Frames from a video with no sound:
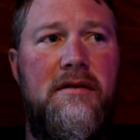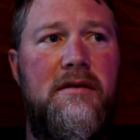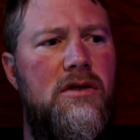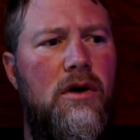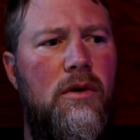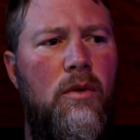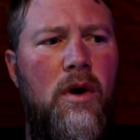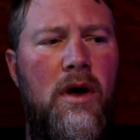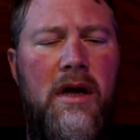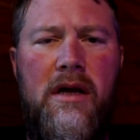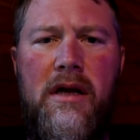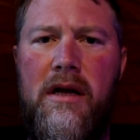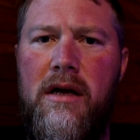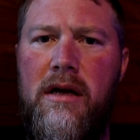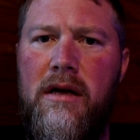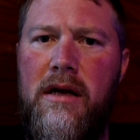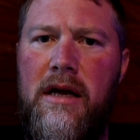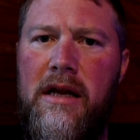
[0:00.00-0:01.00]
So I want
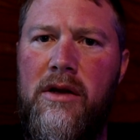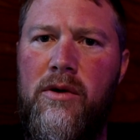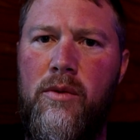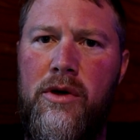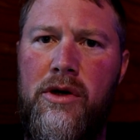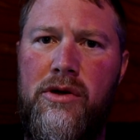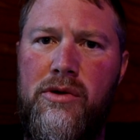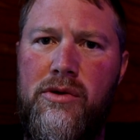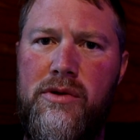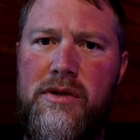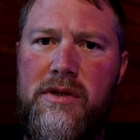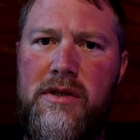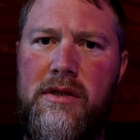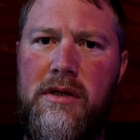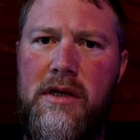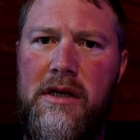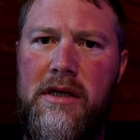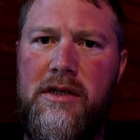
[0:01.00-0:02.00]
anyone
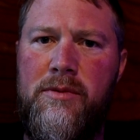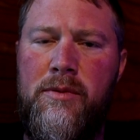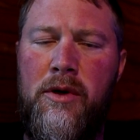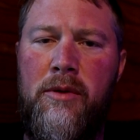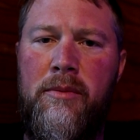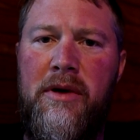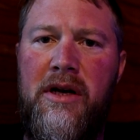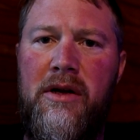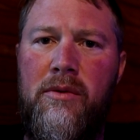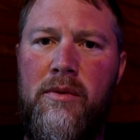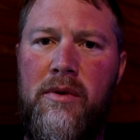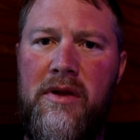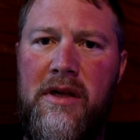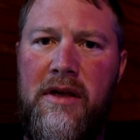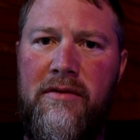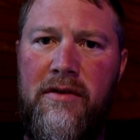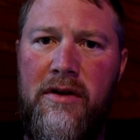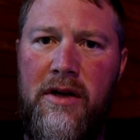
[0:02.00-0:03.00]
who's experimented
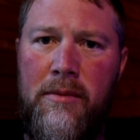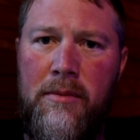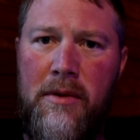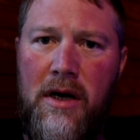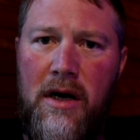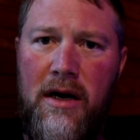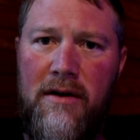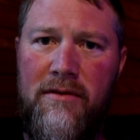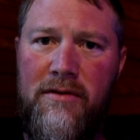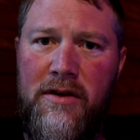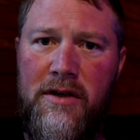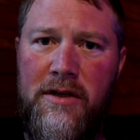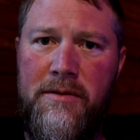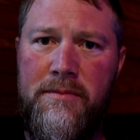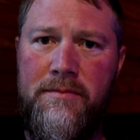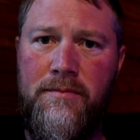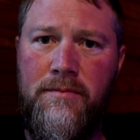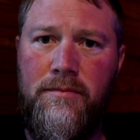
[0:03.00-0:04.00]
with giving up coffee